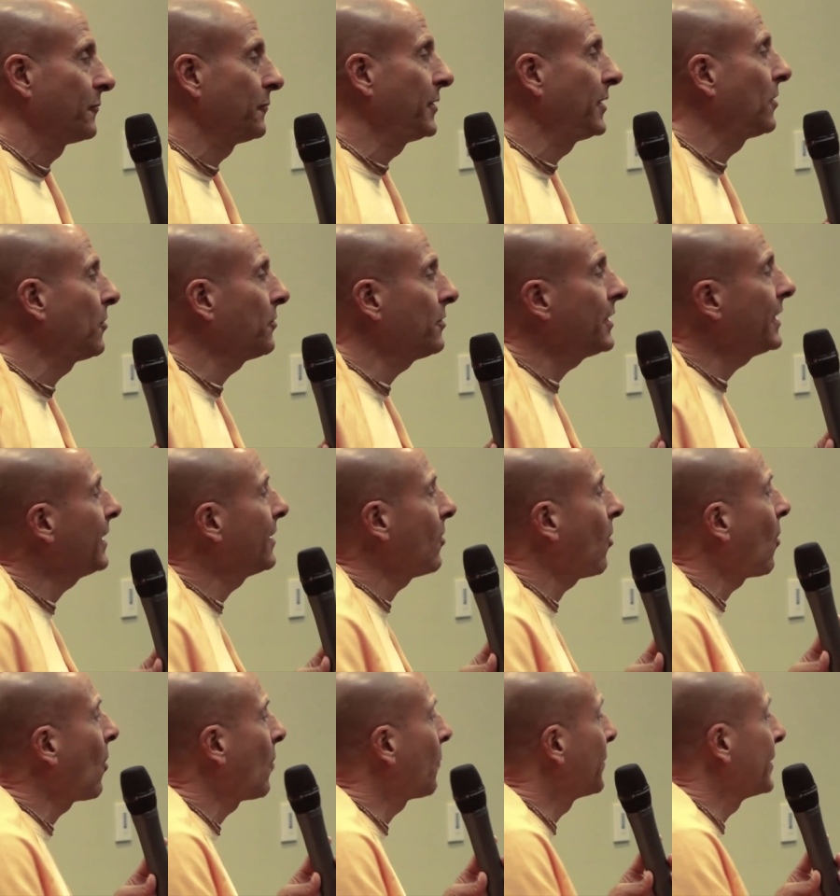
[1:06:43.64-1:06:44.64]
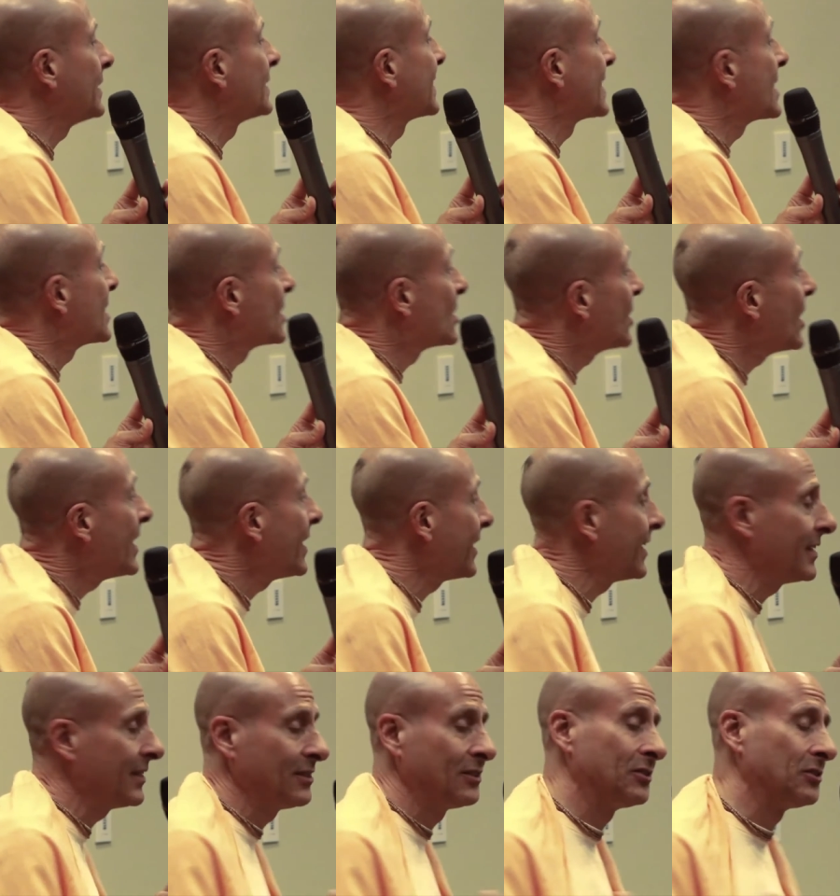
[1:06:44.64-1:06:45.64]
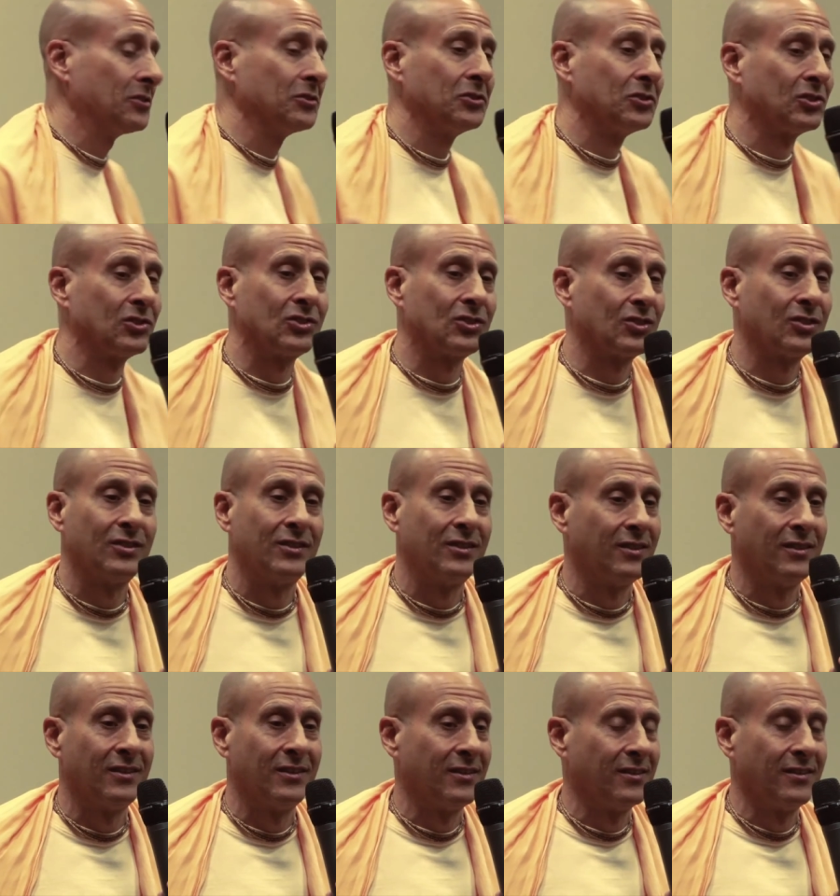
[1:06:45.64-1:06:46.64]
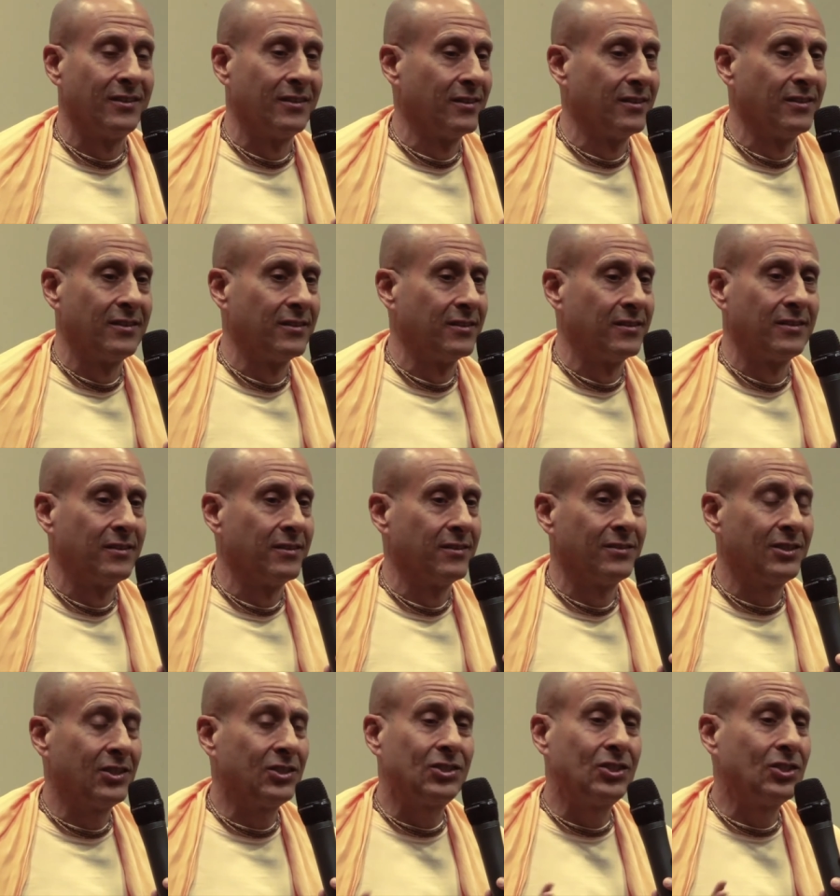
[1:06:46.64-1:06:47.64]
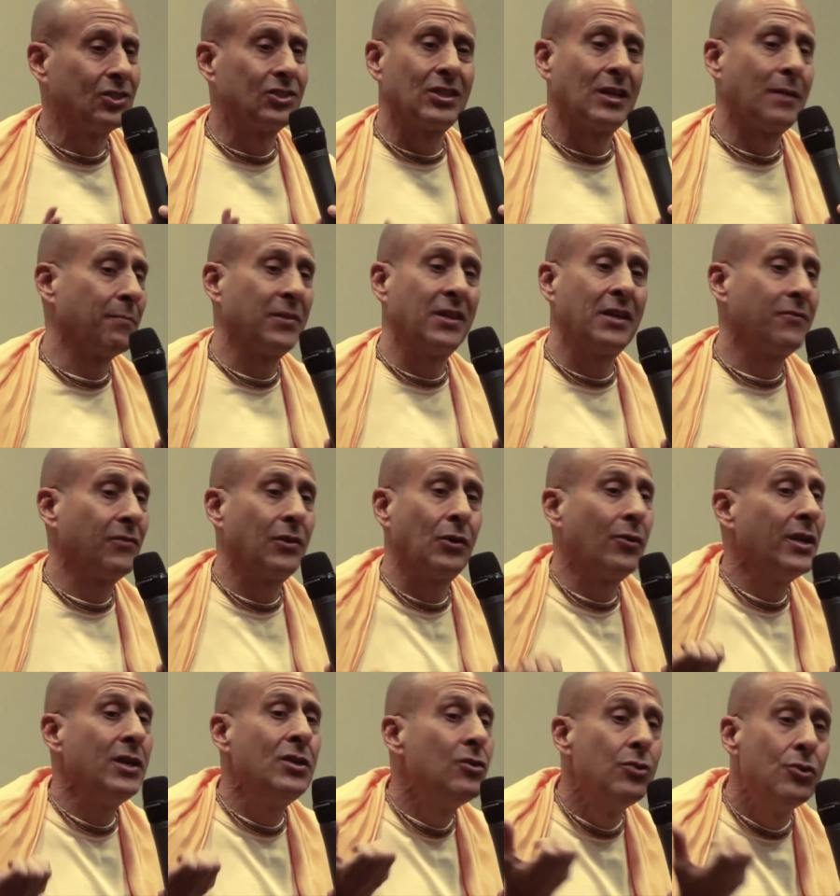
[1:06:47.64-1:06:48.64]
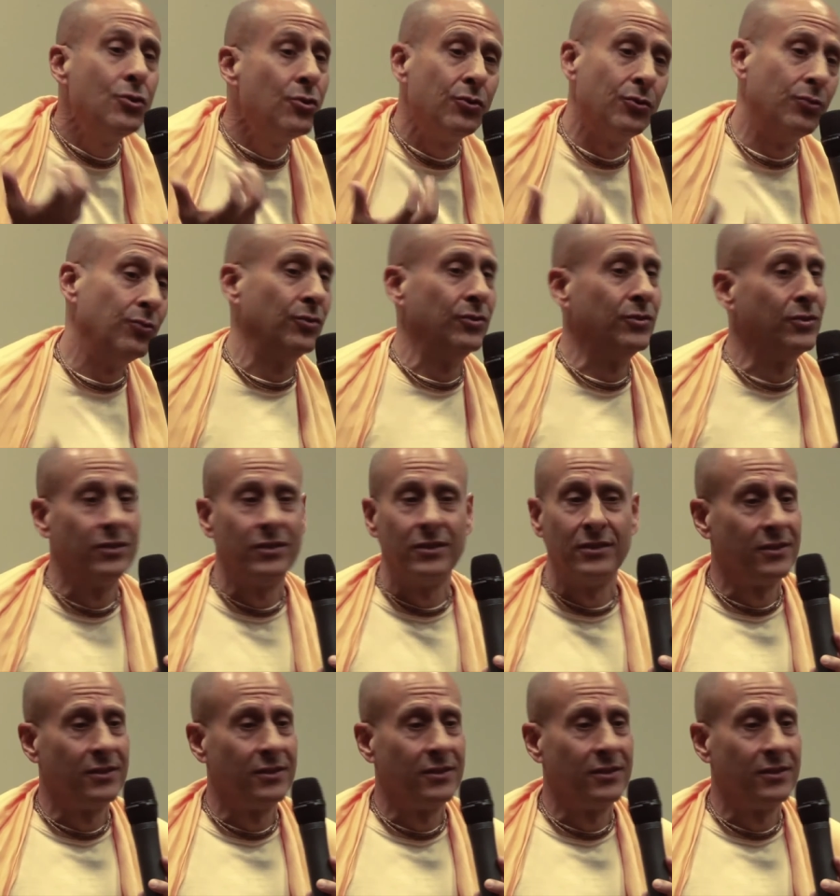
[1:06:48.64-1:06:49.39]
We don't need all these things. This is something very new.